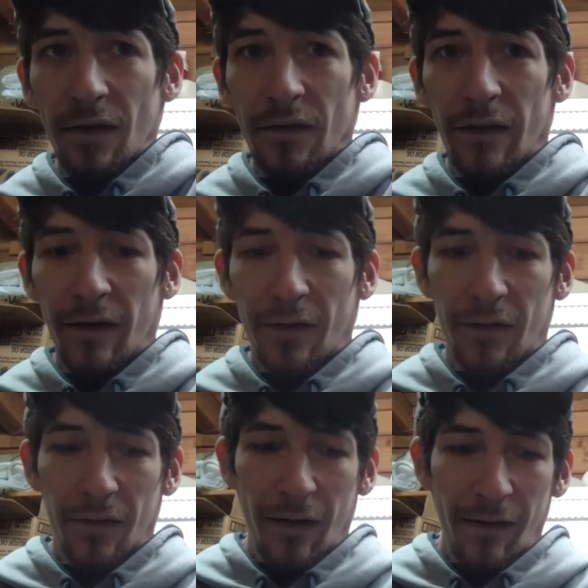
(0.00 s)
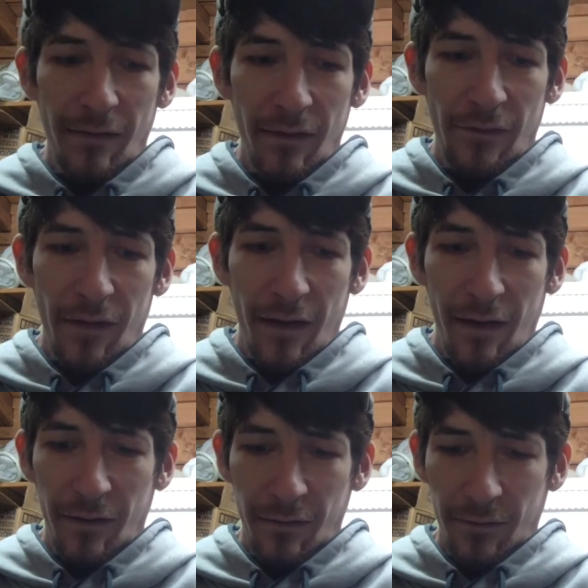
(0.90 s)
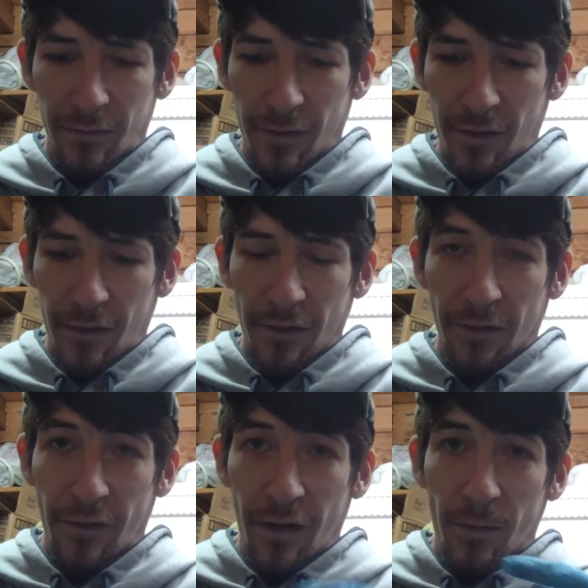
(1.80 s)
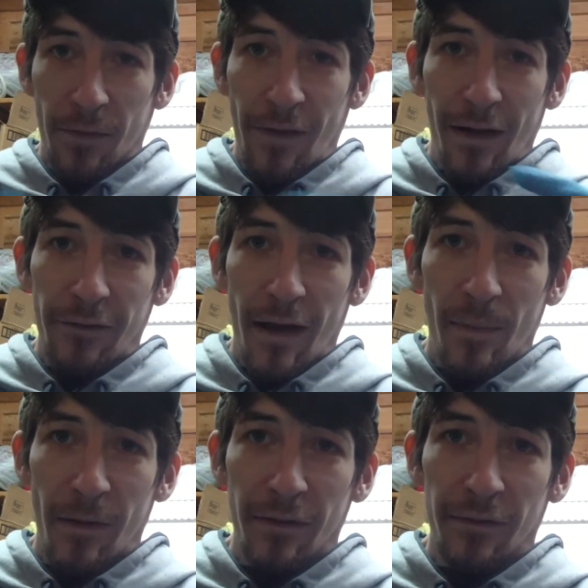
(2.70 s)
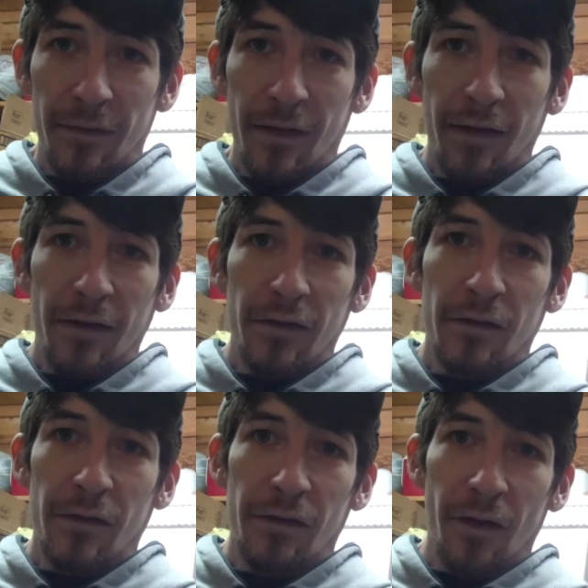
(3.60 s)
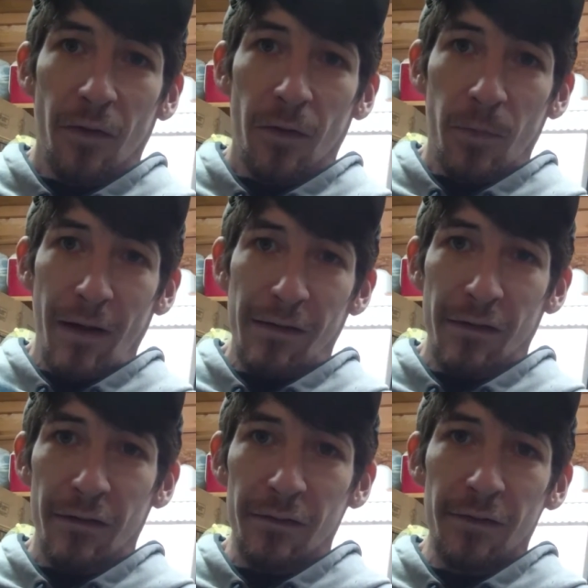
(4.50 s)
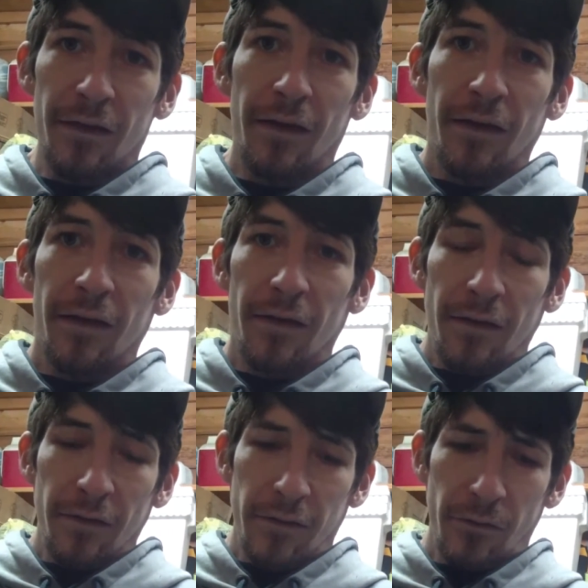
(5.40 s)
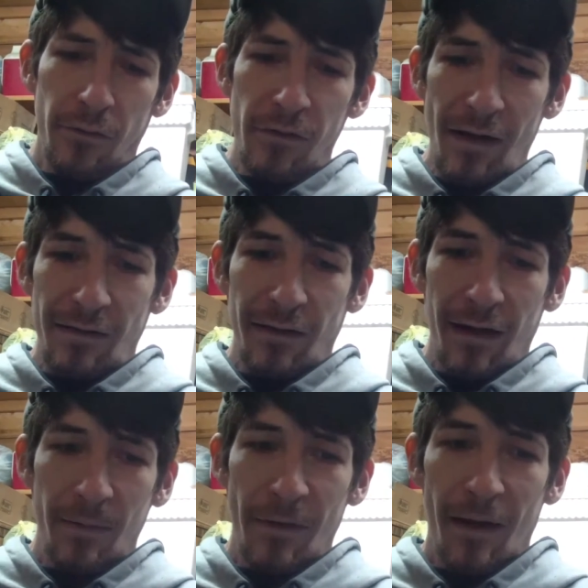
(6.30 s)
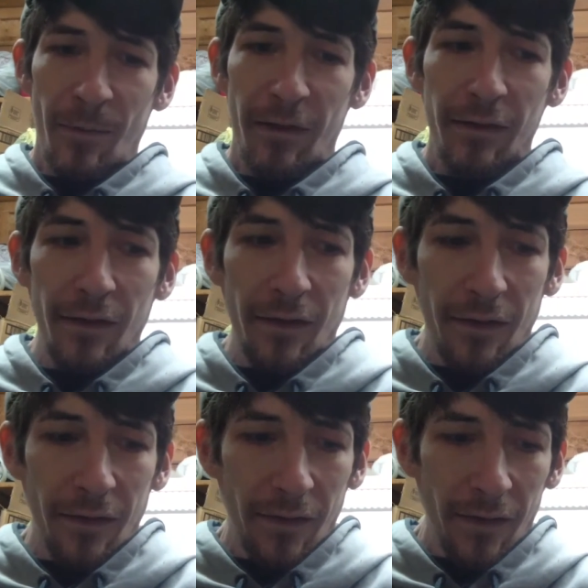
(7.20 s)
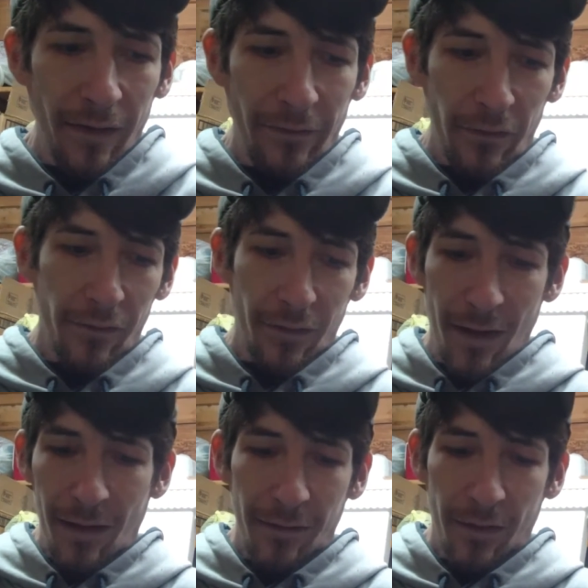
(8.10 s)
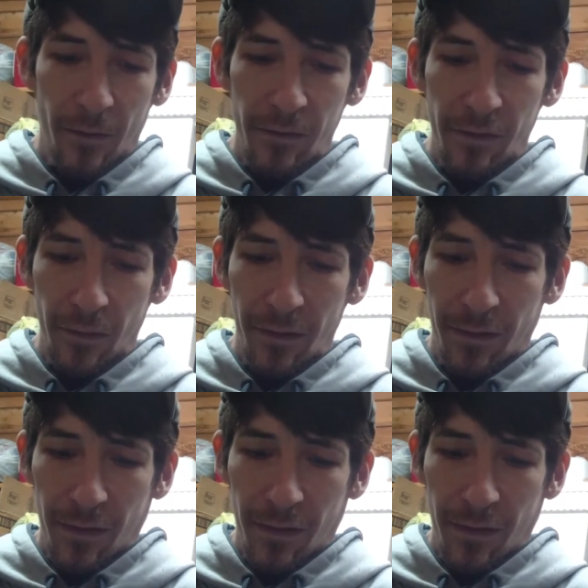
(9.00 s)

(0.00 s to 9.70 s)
the ACVS, the variable valve timing, uses the oil pressure to change the cam timing, and there's a line going to it